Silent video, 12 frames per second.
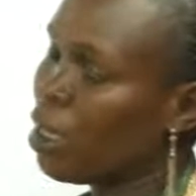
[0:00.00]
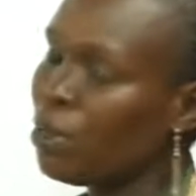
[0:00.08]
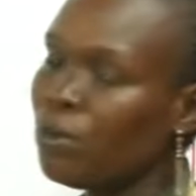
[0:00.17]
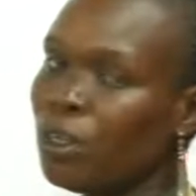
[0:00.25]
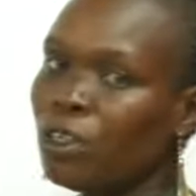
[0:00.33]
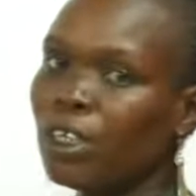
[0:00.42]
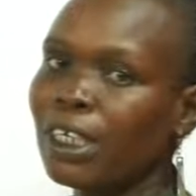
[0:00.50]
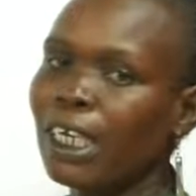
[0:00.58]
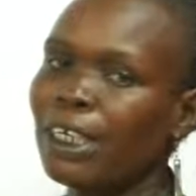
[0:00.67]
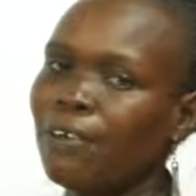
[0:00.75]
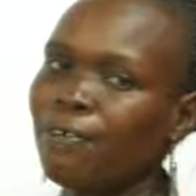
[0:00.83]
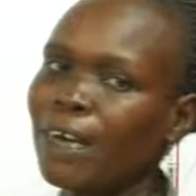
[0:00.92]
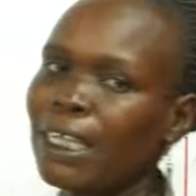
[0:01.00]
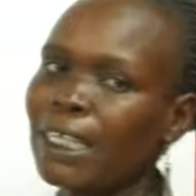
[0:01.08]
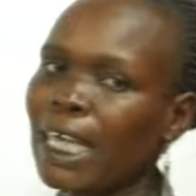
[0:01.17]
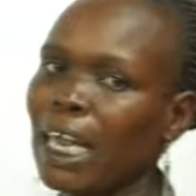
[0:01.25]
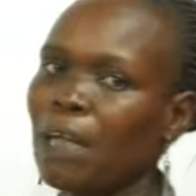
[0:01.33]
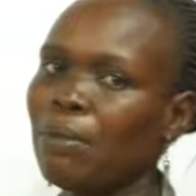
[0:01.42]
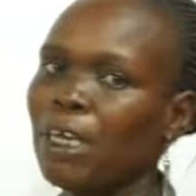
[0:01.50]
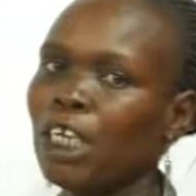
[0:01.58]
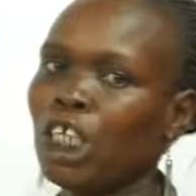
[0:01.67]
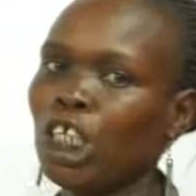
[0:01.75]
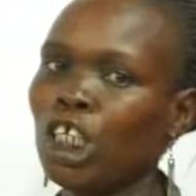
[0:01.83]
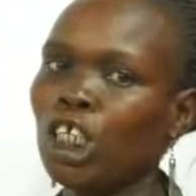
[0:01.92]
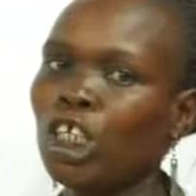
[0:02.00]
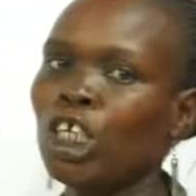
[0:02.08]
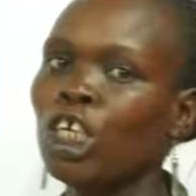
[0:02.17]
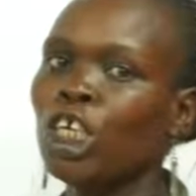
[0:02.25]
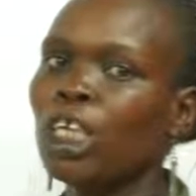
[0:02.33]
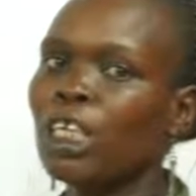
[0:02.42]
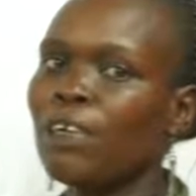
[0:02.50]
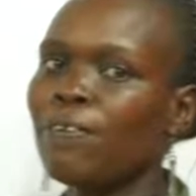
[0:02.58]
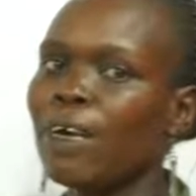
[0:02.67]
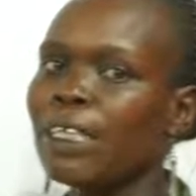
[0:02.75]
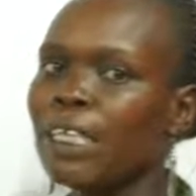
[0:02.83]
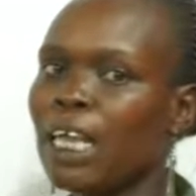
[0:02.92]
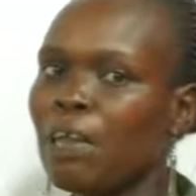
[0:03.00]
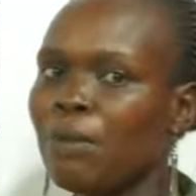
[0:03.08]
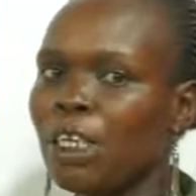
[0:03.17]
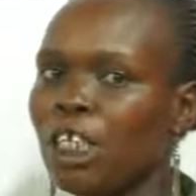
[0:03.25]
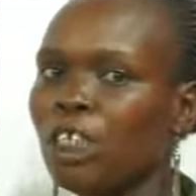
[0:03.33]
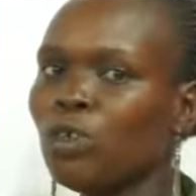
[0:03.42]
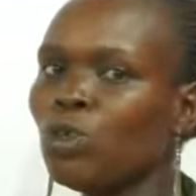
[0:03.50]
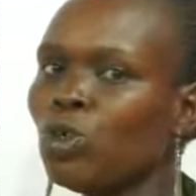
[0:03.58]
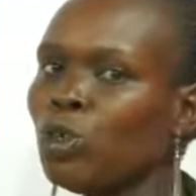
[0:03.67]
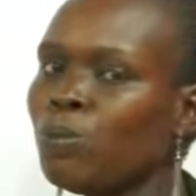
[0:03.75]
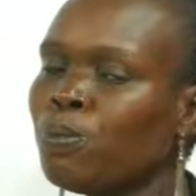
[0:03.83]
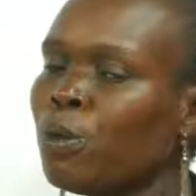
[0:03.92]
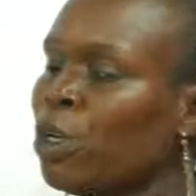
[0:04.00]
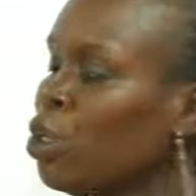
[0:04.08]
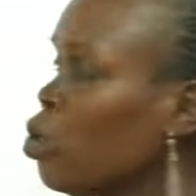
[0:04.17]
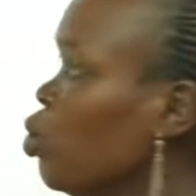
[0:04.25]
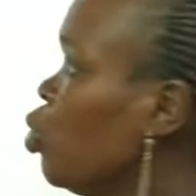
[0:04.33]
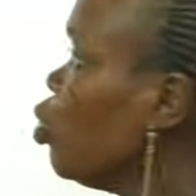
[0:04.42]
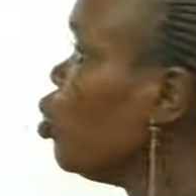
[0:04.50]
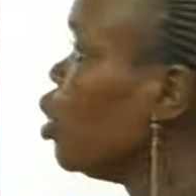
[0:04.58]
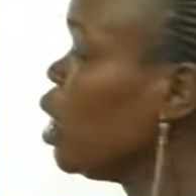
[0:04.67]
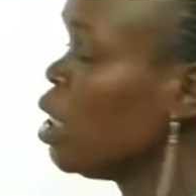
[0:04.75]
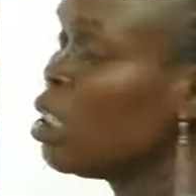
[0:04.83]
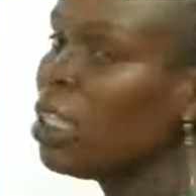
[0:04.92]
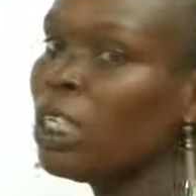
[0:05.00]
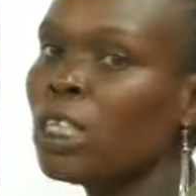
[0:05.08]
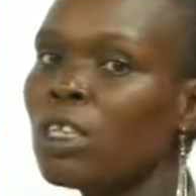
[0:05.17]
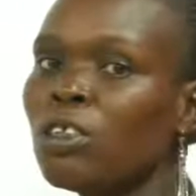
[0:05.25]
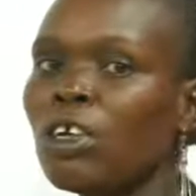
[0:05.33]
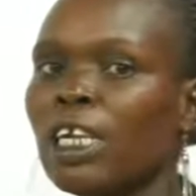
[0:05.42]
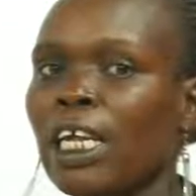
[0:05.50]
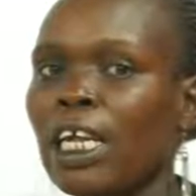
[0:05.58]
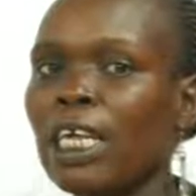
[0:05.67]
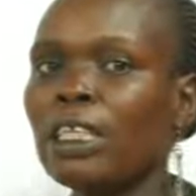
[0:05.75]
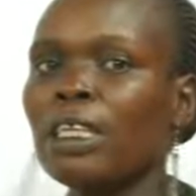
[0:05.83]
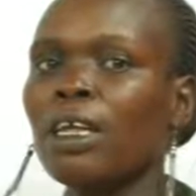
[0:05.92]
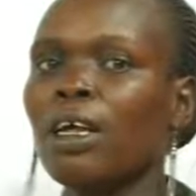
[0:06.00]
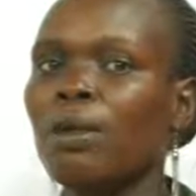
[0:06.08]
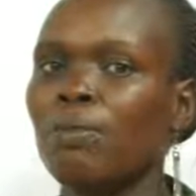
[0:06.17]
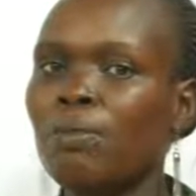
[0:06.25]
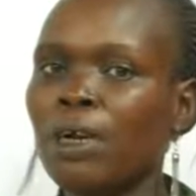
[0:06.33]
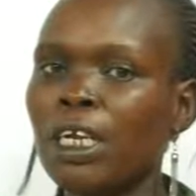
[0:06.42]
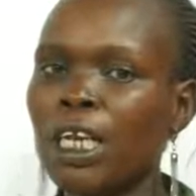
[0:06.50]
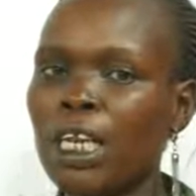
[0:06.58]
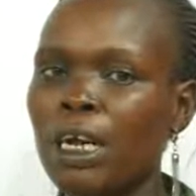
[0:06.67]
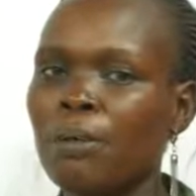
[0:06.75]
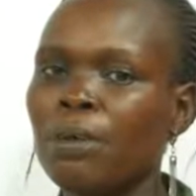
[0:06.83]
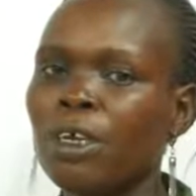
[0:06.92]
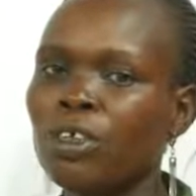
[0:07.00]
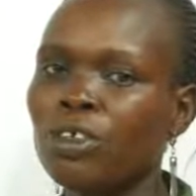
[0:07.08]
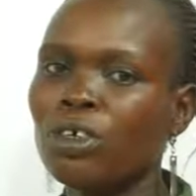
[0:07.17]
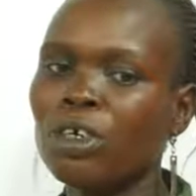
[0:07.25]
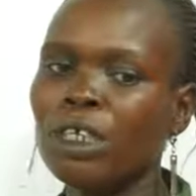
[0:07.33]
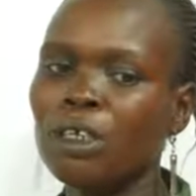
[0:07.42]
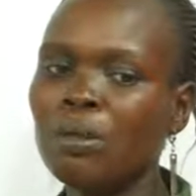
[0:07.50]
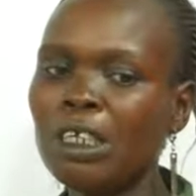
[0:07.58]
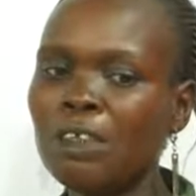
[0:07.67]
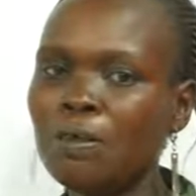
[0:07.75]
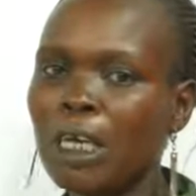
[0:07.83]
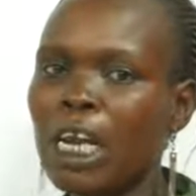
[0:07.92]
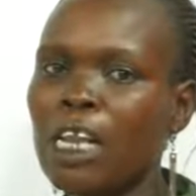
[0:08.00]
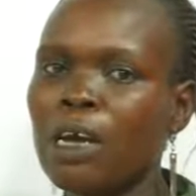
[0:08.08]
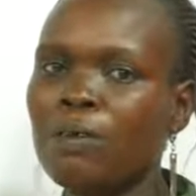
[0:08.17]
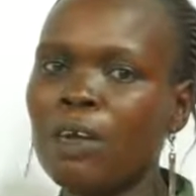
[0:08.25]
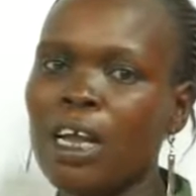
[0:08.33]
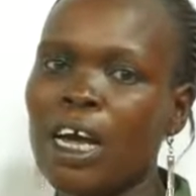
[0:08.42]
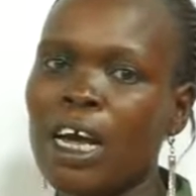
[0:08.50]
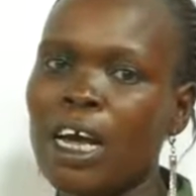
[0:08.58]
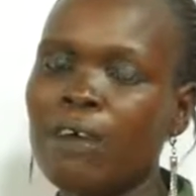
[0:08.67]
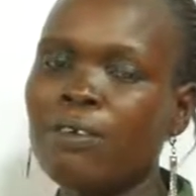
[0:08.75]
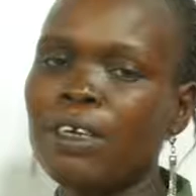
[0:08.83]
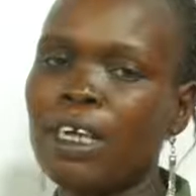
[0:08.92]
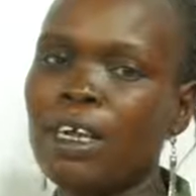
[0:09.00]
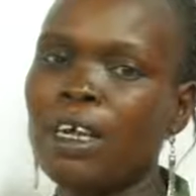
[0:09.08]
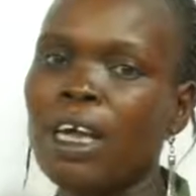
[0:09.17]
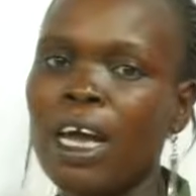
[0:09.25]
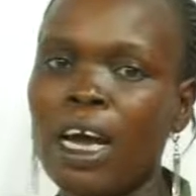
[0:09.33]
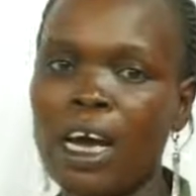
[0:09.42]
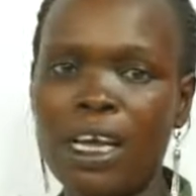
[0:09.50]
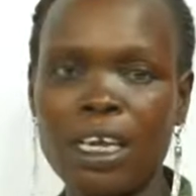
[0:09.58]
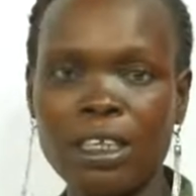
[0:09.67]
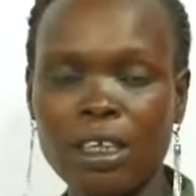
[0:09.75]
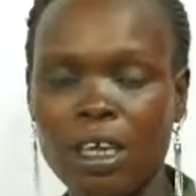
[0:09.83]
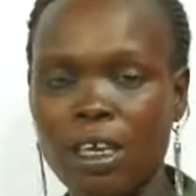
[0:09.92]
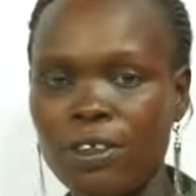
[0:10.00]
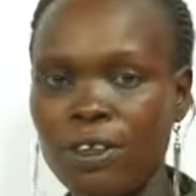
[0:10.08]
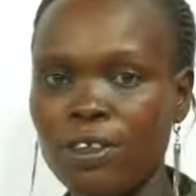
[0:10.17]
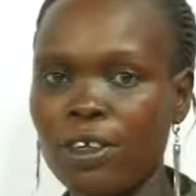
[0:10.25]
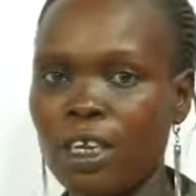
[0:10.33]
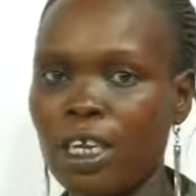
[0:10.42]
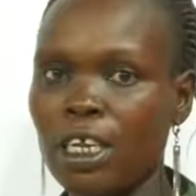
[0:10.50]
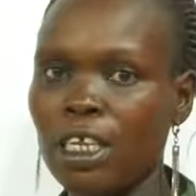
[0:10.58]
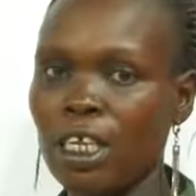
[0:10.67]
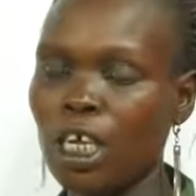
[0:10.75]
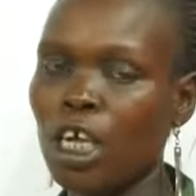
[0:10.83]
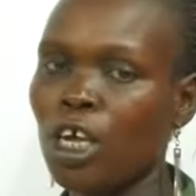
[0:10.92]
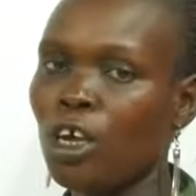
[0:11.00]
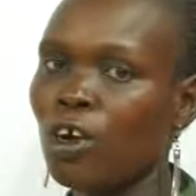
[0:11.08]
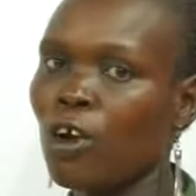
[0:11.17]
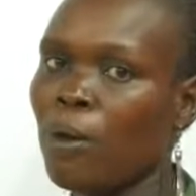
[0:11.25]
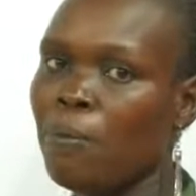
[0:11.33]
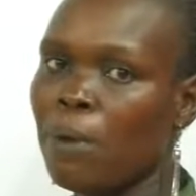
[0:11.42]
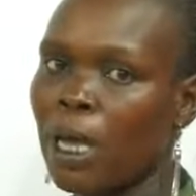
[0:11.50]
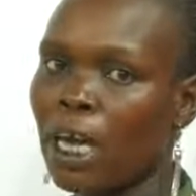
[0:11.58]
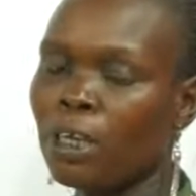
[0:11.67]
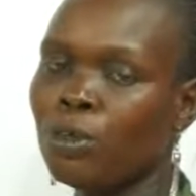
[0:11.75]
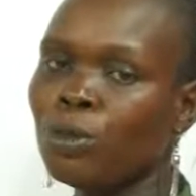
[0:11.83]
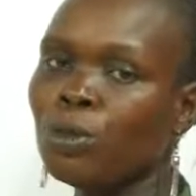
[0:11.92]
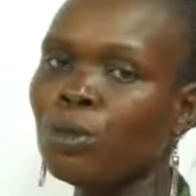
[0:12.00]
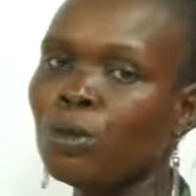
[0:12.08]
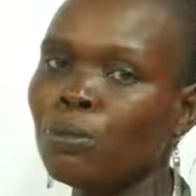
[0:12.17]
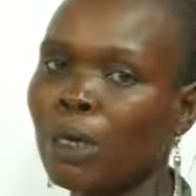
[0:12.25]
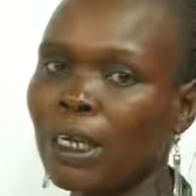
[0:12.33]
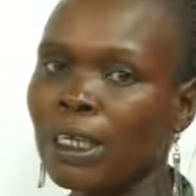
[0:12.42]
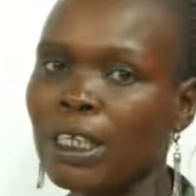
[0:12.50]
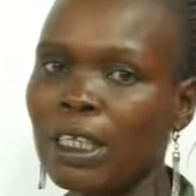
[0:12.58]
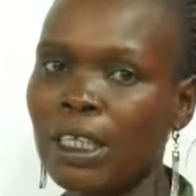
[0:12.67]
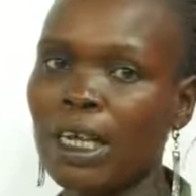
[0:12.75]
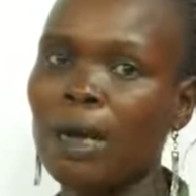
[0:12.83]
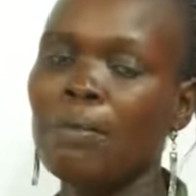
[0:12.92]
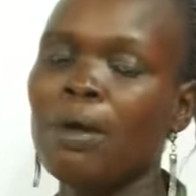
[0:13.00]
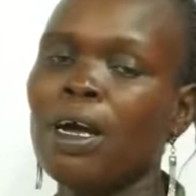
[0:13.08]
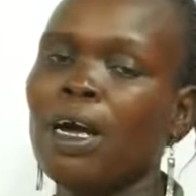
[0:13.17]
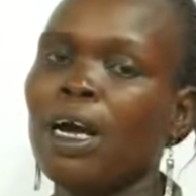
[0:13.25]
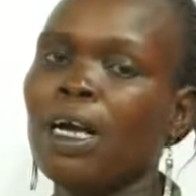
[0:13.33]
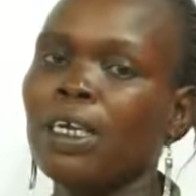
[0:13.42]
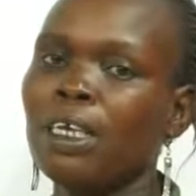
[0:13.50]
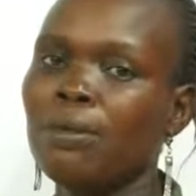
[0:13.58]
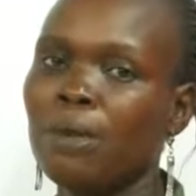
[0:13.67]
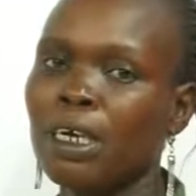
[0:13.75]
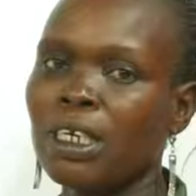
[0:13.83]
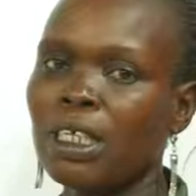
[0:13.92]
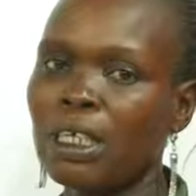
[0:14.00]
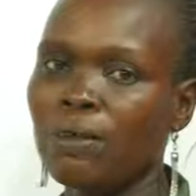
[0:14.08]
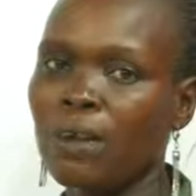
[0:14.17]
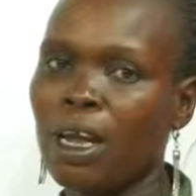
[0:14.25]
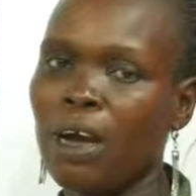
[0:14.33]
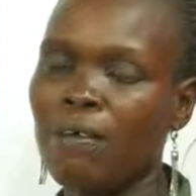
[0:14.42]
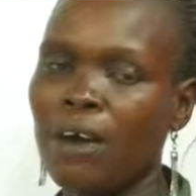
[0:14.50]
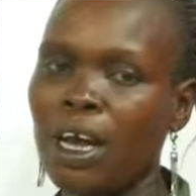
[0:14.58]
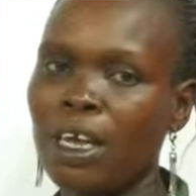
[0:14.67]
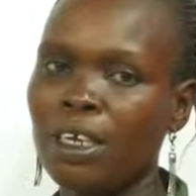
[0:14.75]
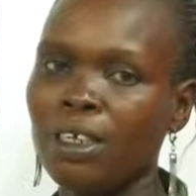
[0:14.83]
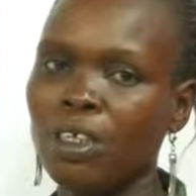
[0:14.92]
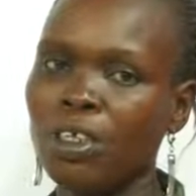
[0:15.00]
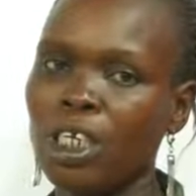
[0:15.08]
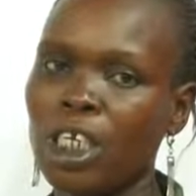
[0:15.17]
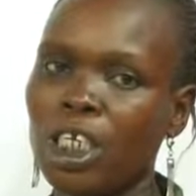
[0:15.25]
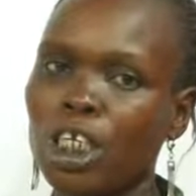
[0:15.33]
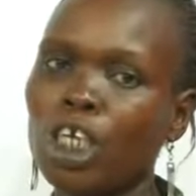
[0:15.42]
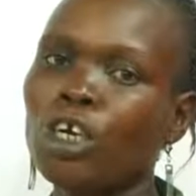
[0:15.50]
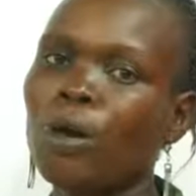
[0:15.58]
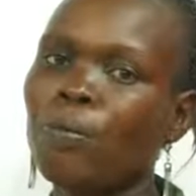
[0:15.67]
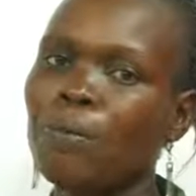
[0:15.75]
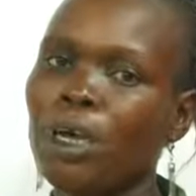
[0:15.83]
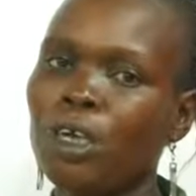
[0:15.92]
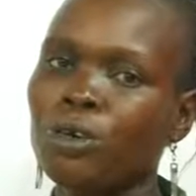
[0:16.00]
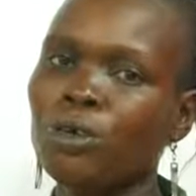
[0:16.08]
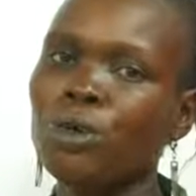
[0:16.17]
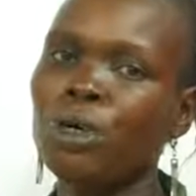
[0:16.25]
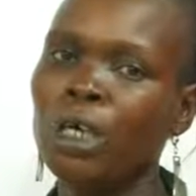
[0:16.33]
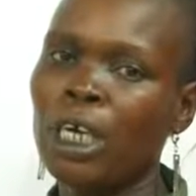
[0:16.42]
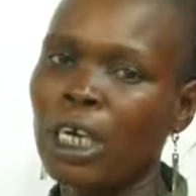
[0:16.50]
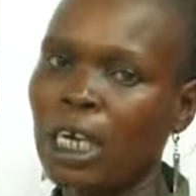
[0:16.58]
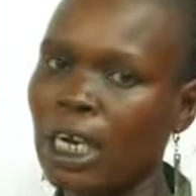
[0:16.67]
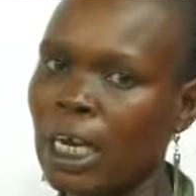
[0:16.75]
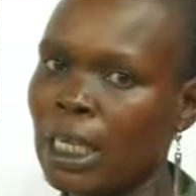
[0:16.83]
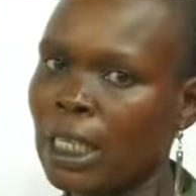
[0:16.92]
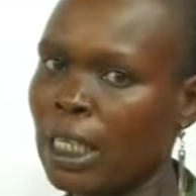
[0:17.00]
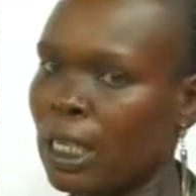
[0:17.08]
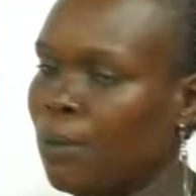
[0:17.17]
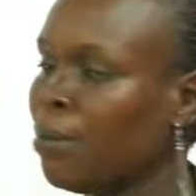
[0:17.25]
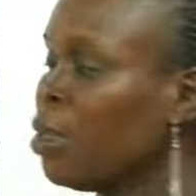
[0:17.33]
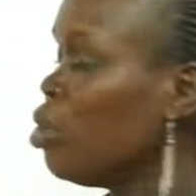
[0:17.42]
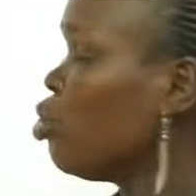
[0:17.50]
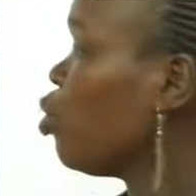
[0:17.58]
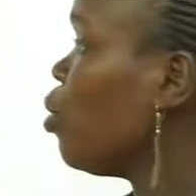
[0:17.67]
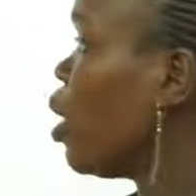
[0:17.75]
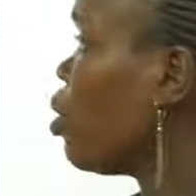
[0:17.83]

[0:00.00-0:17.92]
and we know that the first element in group 2 is known as beryllium. So it means beryllium will have the highest ionization energy compared to magnesium, and then magnesium will have high ionization energy compared to calcium. So we are